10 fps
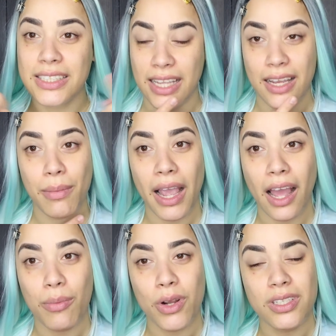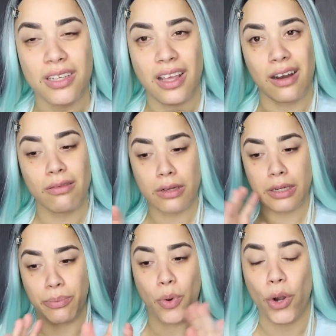did my eyebrows because I don't want
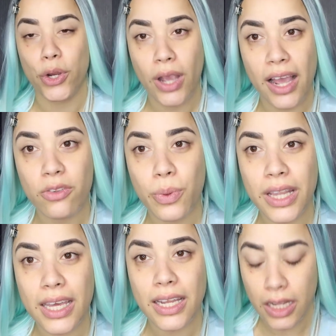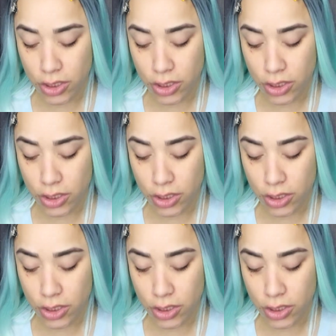to bore you guys with it.